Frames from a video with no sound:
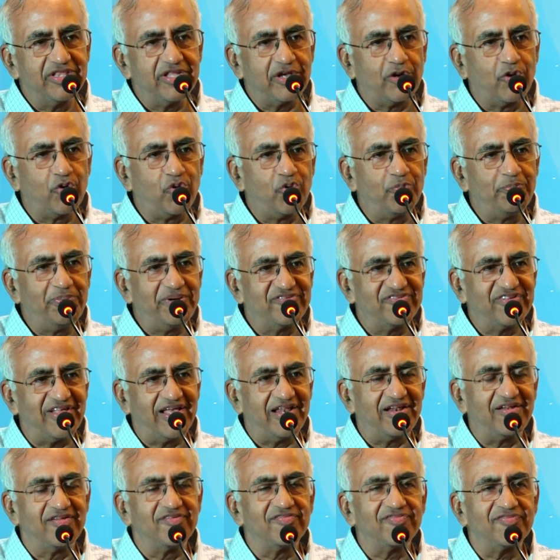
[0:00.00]
the group
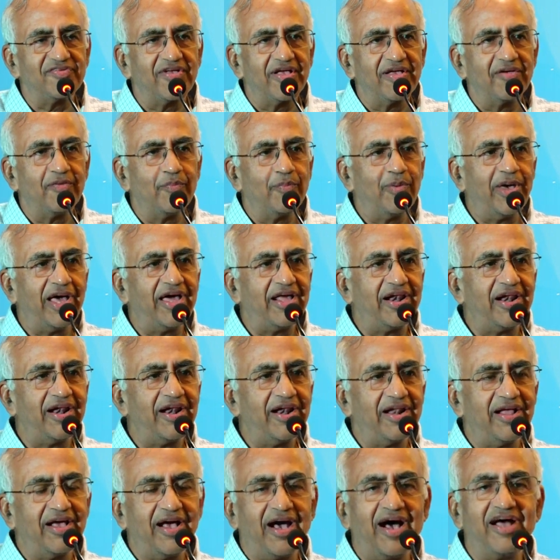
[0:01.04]
itself where
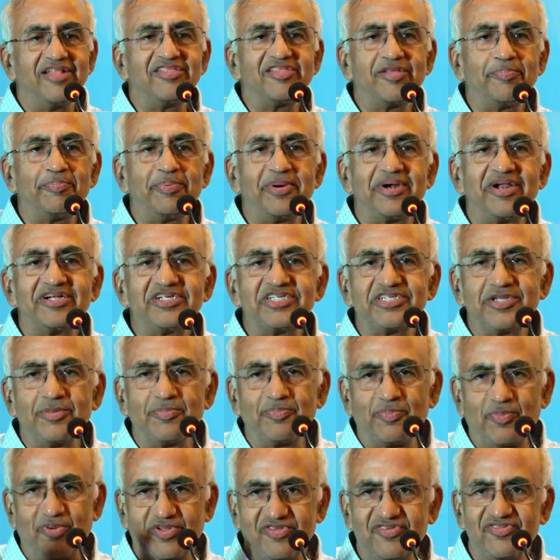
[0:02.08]

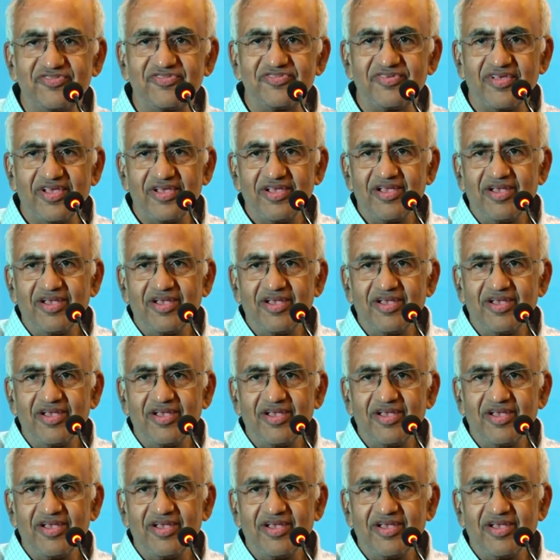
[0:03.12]
entrepreneurship was